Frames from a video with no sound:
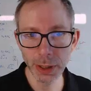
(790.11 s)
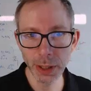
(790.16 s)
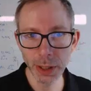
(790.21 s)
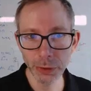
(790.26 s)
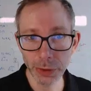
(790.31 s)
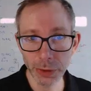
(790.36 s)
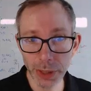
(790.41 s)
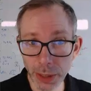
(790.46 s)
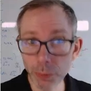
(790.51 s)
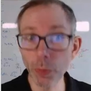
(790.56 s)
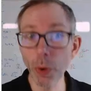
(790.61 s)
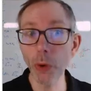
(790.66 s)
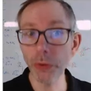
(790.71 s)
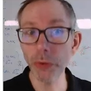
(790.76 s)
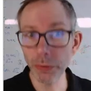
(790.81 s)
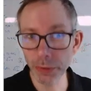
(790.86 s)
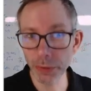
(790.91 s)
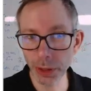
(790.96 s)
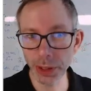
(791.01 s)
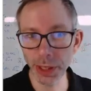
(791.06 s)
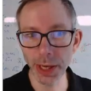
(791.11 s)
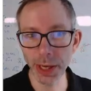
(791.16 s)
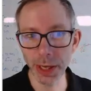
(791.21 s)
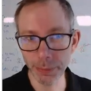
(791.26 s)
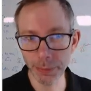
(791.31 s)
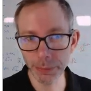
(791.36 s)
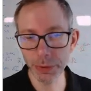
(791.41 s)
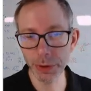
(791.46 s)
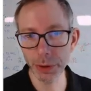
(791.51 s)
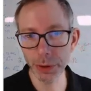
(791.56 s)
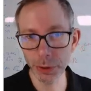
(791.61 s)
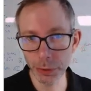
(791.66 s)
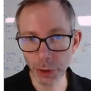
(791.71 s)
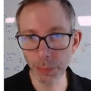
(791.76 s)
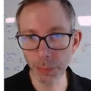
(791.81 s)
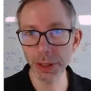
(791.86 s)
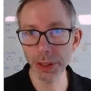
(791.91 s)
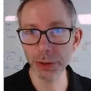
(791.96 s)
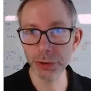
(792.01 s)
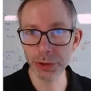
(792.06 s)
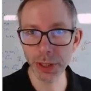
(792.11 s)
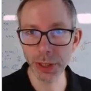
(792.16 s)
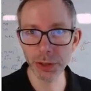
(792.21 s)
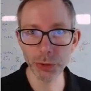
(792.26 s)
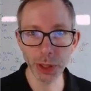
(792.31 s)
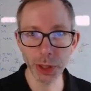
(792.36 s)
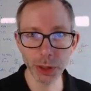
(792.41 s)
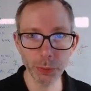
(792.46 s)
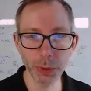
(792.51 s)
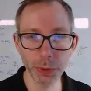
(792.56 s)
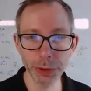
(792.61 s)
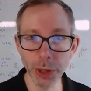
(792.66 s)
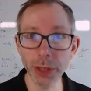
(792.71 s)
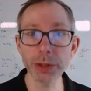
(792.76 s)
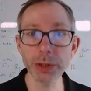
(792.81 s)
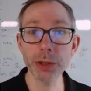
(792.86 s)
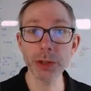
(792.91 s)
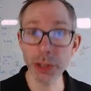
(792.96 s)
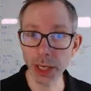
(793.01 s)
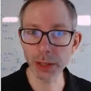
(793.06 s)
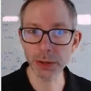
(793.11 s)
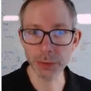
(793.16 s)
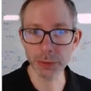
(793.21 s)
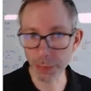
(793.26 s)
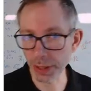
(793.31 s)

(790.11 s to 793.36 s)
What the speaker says: so then most of the time, the nominal exchange rate will not change.